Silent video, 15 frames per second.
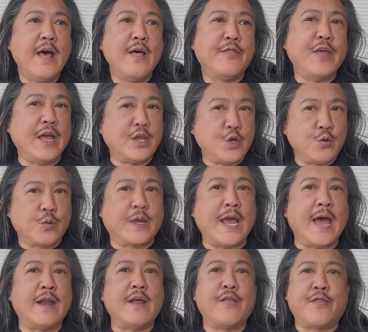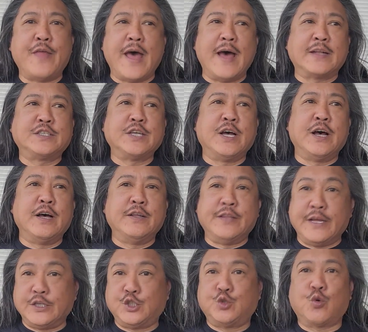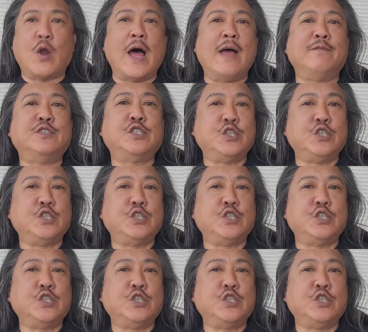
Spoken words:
that you get that drives